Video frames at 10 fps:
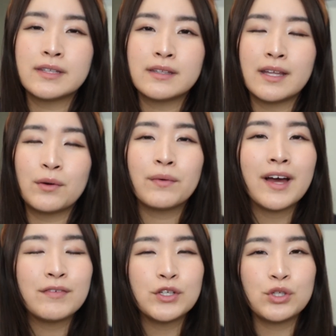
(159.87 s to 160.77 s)
they don't
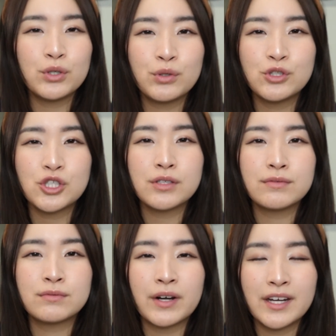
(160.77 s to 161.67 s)
have a huge
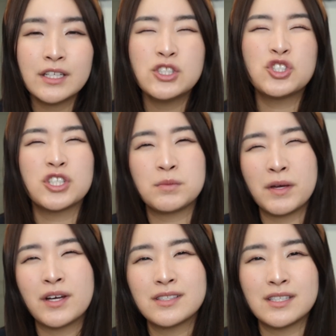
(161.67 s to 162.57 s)
range just
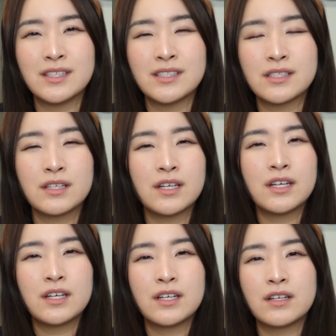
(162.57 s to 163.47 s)
because it is
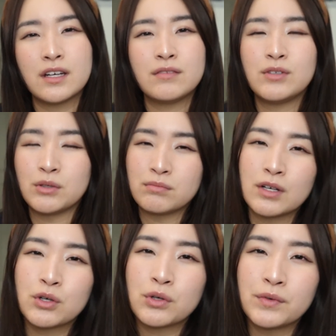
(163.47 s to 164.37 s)
a
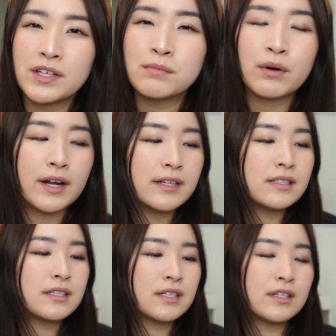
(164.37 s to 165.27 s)
Korean brand,
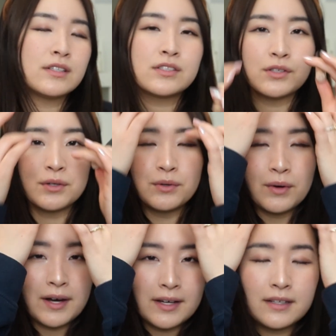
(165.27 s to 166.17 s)
so
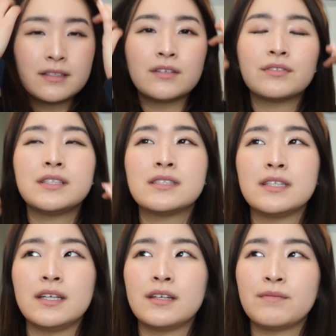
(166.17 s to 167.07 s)
I could definitely
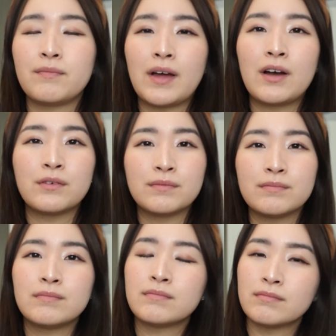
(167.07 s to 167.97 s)
see how
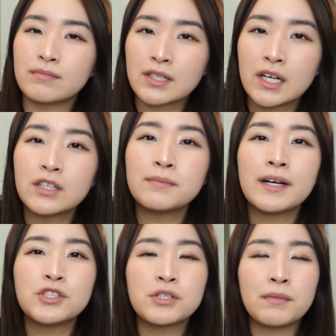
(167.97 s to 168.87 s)
color
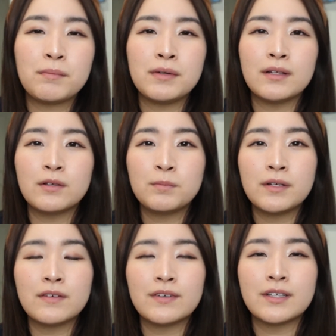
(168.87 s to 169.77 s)
matching might be a little
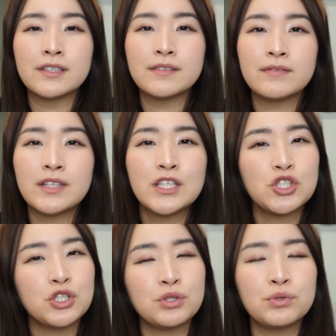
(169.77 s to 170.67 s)
bit of a
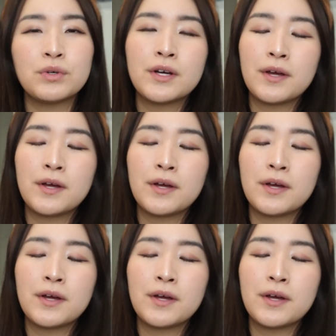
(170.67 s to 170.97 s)
issue,